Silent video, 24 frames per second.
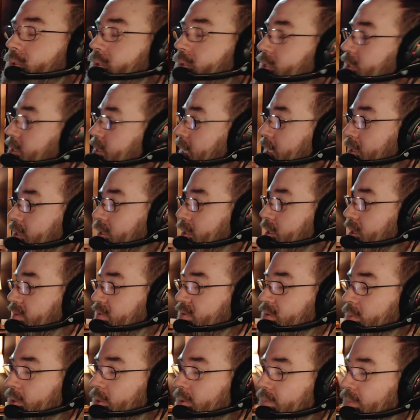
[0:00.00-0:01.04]
Does not look
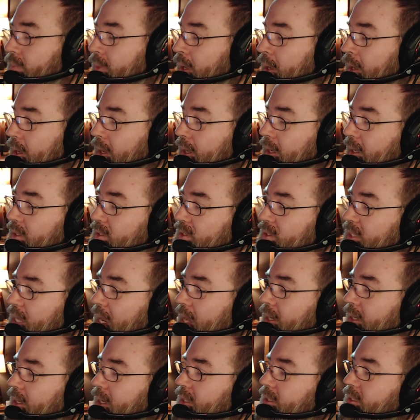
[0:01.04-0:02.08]
comfortable. He
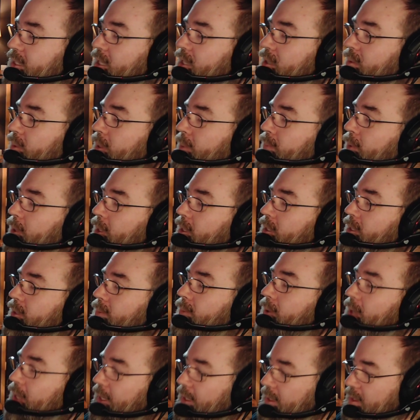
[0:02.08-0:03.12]
sat in a terribly prickly
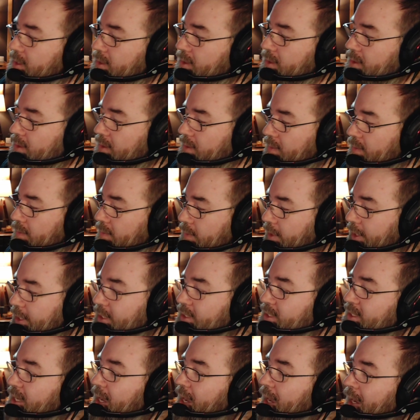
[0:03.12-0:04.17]
place, but he
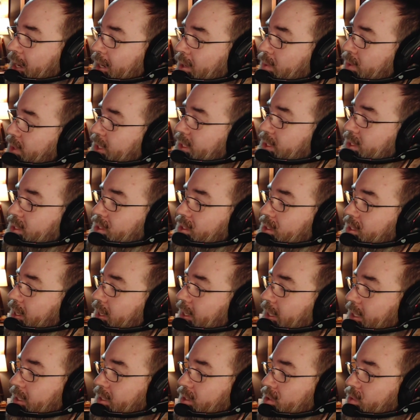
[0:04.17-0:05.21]
sang with a
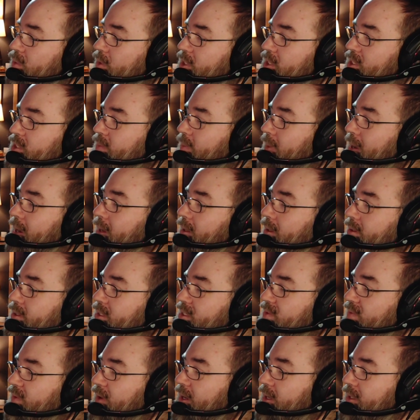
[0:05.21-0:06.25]
sunny, sweet smile on
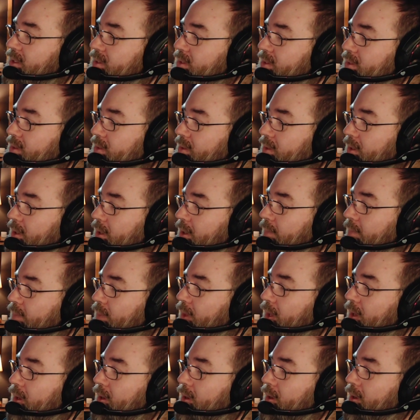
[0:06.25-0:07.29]
his face.
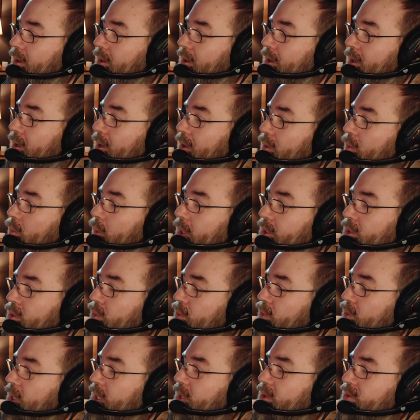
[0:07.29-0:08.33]
When you
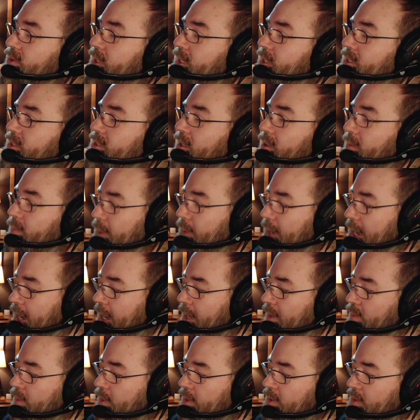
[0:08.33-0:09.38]
think things are
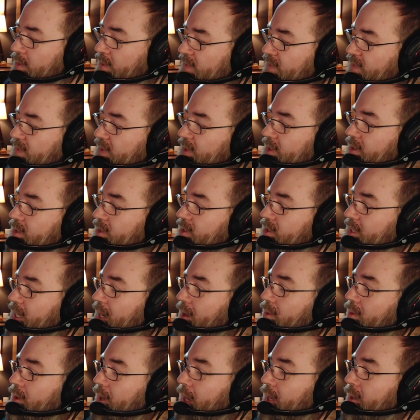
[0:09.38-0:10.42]
bad, when you feel
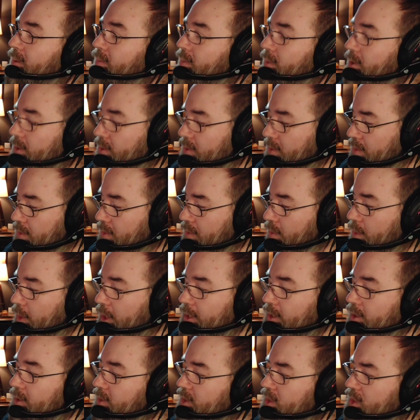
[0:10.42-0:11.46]
sour and blue,
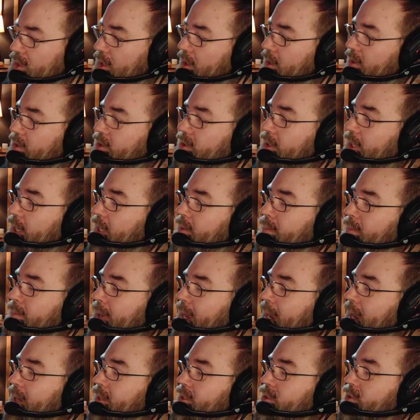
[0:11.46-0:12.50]
when you start to get
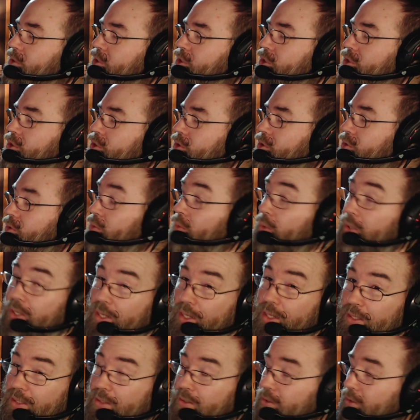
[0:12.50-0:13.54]
mad, you should do what
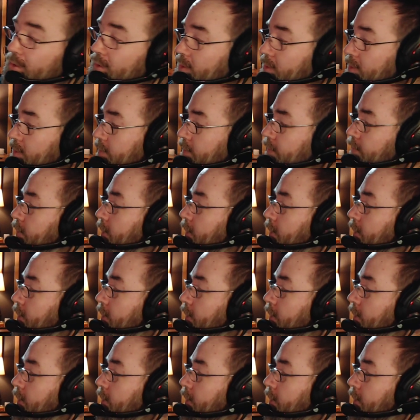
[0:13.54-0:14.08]
I do.